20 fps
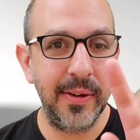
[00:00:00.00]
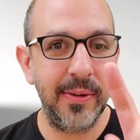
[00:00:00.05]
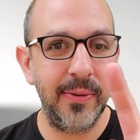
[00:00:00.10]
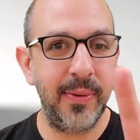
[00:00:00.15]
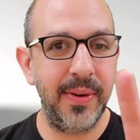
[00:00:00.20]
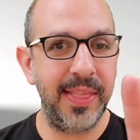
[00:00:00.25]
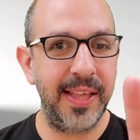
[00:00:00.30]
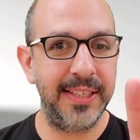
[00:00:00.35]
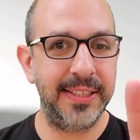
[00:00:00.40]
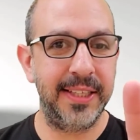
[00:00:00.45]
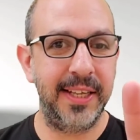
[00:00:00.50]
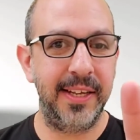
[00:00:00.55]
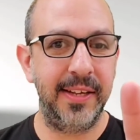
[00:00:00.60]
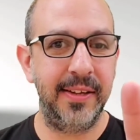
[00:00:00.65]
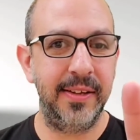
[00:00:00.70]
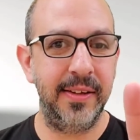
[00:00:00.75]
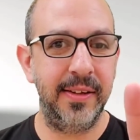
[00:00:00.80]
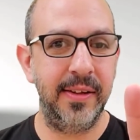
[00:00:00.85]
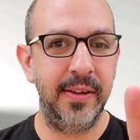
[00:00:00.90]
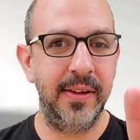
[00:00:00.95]
one last thing.
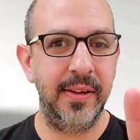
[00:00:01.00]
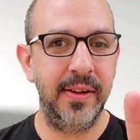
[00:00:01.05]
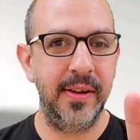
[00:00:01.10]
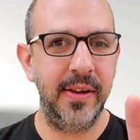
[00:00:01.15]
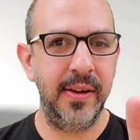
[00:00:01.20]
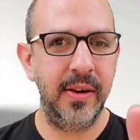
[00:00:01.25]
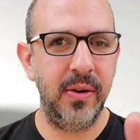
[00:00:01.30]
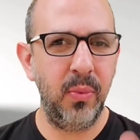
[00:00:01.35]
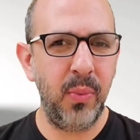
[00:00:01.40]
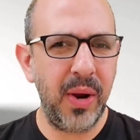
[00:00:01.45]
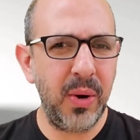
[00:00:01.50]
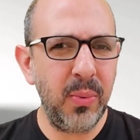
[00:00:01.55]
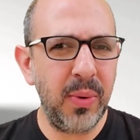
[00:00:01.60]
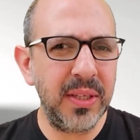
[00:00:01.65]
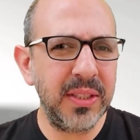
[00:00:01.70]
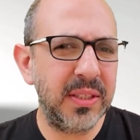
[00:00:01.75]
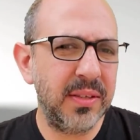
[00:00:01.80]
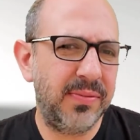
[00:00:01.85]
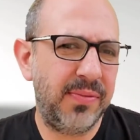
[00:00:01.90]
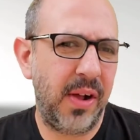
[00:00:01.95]
When
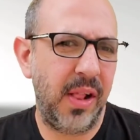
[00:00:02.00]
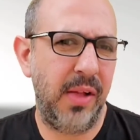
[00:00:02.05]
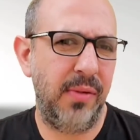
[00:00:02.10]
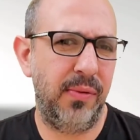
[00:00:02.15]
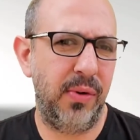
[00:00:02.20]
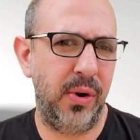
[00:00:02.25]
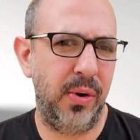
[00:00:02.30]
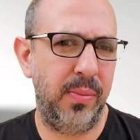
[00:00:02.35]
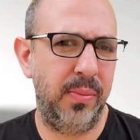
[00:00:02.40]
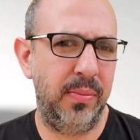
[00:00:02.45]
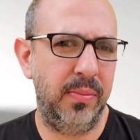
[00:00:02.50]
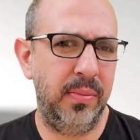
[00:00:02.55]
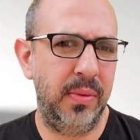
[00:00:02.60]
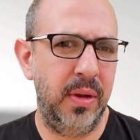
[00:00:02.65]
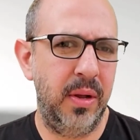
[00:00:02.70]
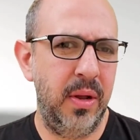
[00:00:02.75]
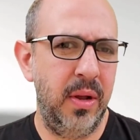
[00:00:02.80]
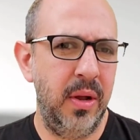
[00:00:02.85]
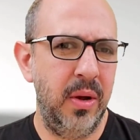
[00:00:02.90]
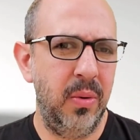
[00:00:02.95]
was the fall of Rome?
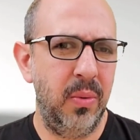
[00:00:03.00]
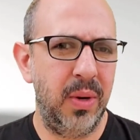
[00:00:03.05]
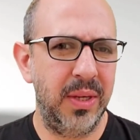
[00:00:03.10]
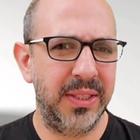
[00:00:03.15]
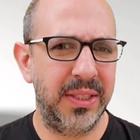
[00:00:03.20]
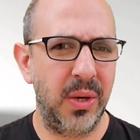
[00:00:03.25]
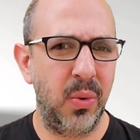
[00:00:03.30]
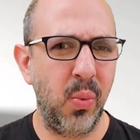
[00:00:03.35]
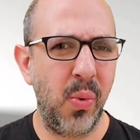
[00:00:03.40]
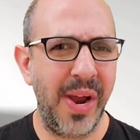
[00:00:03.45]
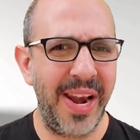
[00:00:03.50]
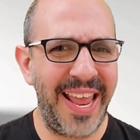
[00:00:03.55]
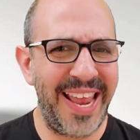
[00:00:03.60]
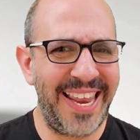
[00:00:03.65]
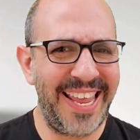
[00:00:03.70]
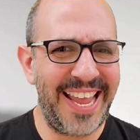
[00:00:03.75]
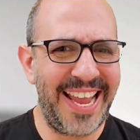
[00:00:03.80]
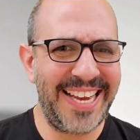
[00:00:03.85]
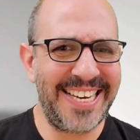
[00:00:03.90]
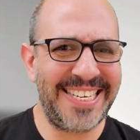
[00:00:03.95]
Was it
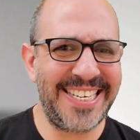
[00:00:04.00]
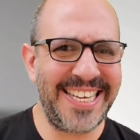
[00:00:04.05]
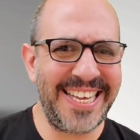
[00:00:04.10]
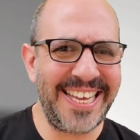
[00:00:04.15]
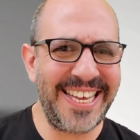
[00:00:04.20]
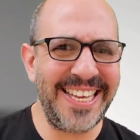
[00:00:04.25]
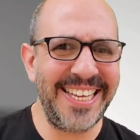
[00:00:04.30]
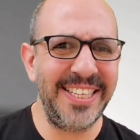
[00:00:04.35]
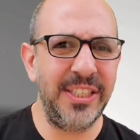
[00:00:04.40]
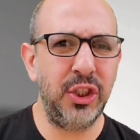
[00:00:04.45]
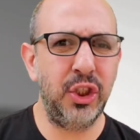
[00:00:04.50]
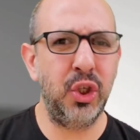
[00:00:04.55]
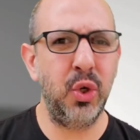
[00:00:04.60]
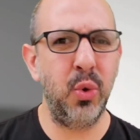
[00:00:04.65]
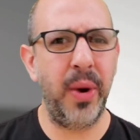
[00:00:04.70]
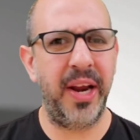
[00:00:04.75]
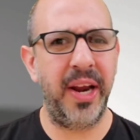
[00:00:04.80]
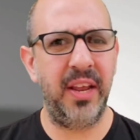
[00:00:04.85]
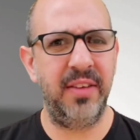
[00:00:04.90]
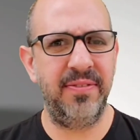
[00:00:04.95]
180 AD,
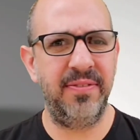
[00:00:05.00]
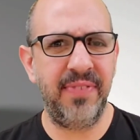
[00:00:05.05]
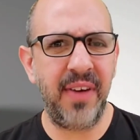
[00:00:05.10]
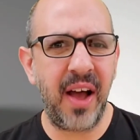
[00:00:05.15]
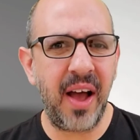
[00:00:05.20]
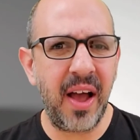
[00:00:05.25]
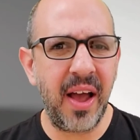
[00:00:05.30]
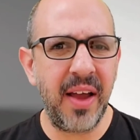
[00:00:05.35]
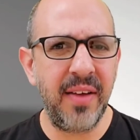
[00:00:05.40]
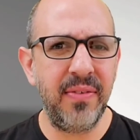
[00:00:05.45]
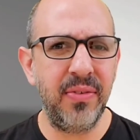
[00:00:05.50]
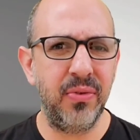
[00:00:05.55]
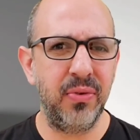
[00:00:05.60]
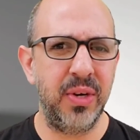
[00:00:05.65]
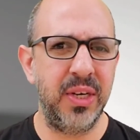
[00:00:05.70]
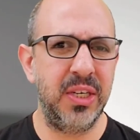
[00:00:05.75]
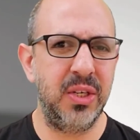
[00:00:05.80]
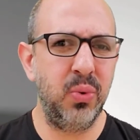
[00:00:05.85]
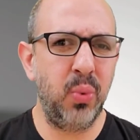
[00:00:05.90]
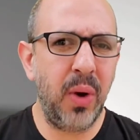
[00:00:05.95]
285,
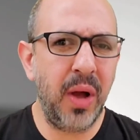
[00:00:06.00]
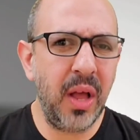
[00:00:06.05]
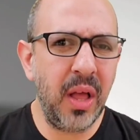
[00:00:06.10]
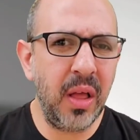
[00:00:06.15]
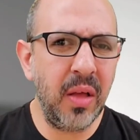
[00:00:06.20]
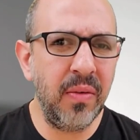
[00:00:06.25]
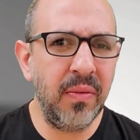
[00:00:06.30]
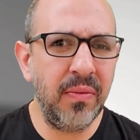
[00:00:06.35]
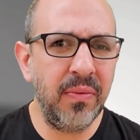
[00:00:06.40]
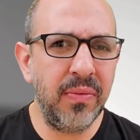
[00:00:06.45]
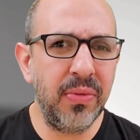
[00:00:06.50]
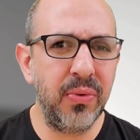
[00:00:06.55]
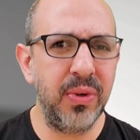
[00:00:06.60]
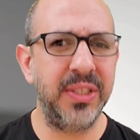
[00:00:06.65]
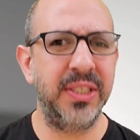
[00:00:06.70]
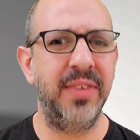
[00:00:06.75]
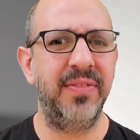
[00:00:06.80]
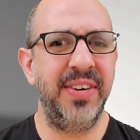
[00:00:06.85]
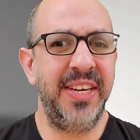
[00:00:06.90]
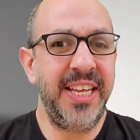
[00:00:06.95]
312,
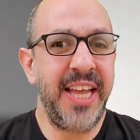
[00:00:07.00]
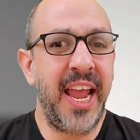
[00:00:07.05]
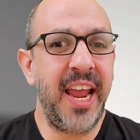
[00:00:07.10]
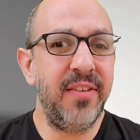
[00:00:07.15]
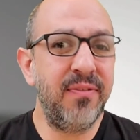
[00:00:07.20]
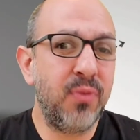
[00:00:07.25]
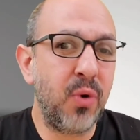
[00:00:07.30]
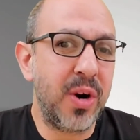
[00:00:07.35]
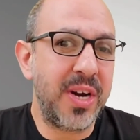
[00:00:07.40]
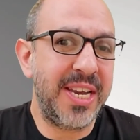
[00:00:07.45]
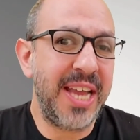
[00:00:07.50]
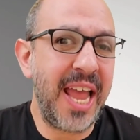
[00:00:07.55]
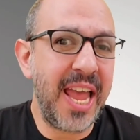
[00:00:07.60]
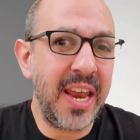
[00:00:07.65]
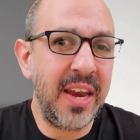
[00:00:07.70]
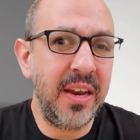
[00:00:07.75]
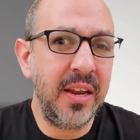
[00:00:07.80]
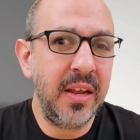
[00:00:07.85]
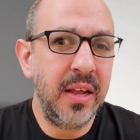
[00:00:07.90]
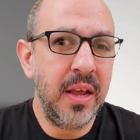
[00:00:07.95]
378,
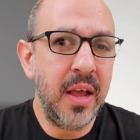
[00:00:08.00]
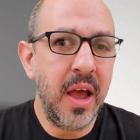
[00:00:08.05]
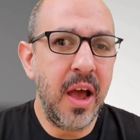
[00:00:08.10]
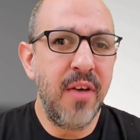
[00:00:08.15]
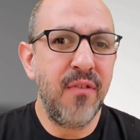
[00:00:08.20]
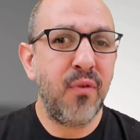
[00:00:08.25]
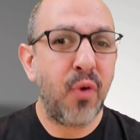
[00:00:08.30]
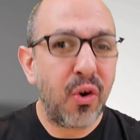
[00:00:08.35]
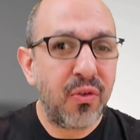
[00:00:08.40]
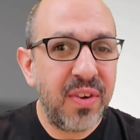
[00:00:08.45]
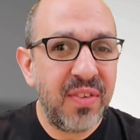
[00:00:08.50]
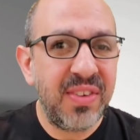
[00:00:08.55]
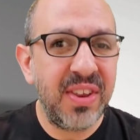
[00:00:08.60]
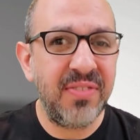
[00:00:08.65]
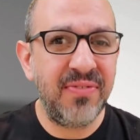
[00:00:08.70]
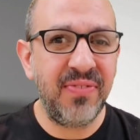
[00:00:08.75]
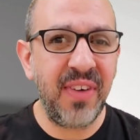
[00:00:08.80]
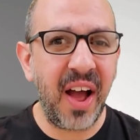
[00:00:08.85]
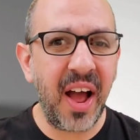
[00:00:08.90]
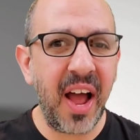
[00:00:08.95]
410,
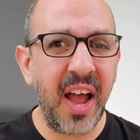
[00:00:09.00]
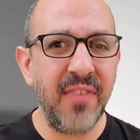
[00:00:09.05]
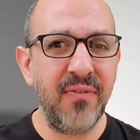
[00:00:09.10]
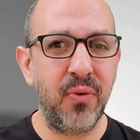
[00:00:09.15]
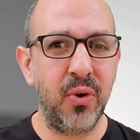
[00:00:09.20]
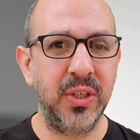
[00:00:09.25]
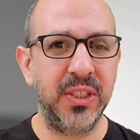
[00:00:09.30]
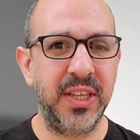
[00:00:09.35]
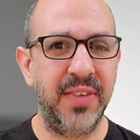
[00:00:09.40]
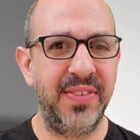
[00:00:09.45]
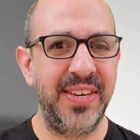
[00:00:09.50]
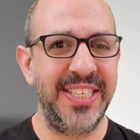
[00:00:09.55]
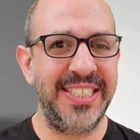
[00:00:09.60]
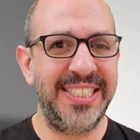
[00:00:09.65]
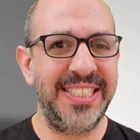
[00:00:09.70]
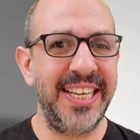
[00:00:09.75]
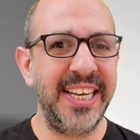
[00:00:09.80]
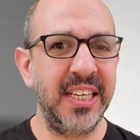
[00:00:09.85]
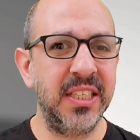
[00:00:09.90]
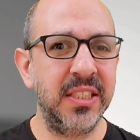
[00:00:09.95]
455,
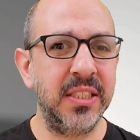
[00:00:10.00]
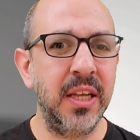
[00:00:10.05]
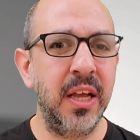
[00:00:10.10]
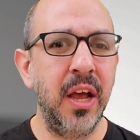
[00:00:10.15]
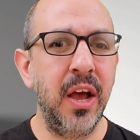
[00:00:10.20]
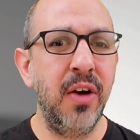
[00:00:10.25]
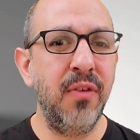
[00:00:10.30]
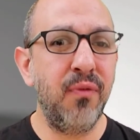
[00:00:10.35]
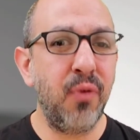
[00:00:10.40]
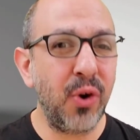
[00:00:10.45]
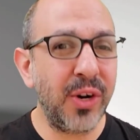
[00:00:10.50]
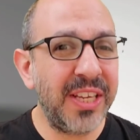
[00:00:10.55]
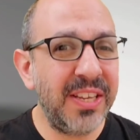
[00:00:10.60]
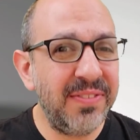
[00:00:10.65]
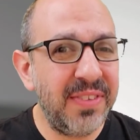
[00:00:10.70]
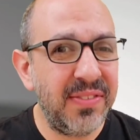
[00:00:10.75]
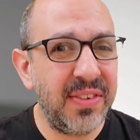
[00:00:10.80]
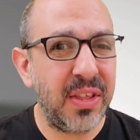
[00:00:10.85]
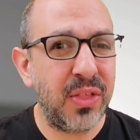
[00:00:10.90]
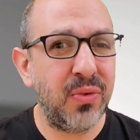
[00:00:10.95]
476,
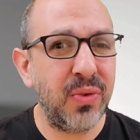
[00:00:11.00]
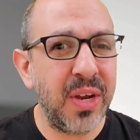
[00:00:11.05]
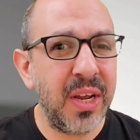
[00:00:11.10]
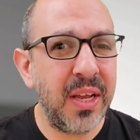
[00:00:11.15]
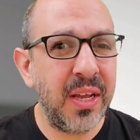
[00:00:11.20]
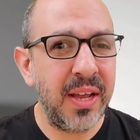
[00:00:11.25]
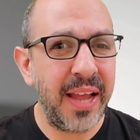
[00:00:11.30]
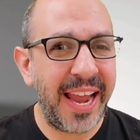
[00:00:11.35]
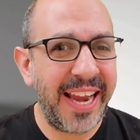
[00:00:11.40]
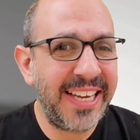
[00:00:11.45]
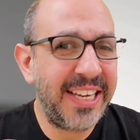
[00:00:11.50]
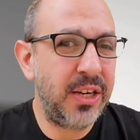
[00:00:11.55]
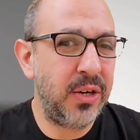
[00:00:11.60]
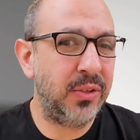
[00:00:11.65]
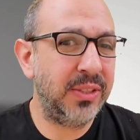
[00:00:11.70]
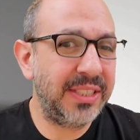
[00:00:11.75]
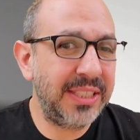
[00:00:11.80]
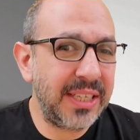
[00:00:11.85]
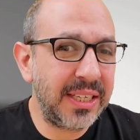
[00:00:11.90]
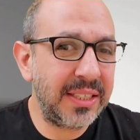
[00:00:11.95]
1453,
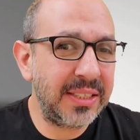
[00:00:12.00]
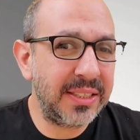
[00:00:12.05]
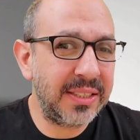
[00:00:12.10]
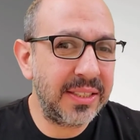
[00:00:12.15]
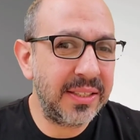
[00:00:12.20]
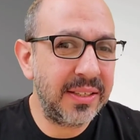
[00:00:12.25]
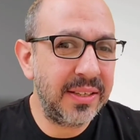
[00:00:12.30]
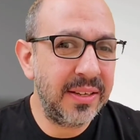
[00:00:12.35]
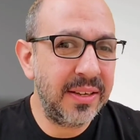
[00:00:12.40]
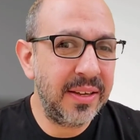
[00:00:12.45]
1806?